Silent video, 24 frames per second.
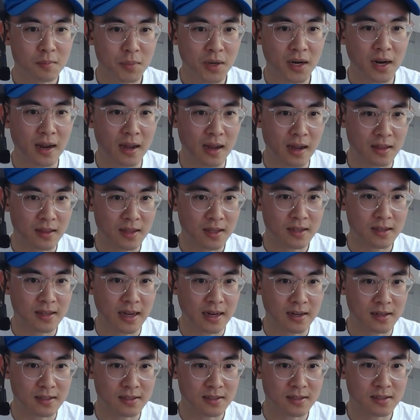But I think
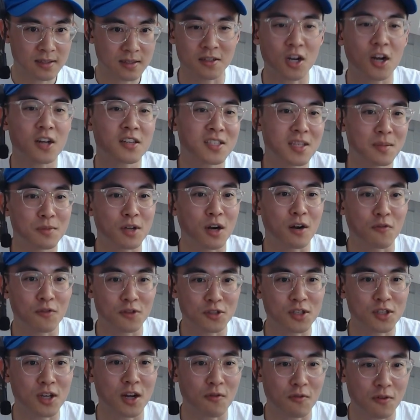that is concept art for
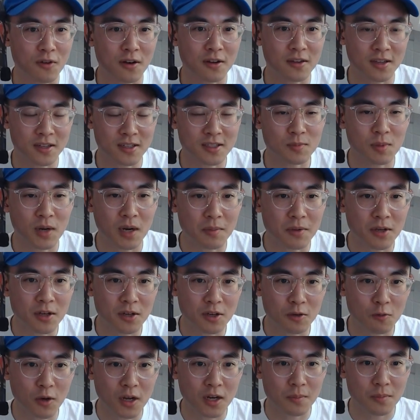software. I think is probably a
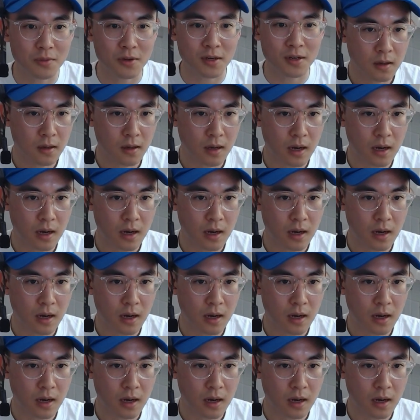good way to put it.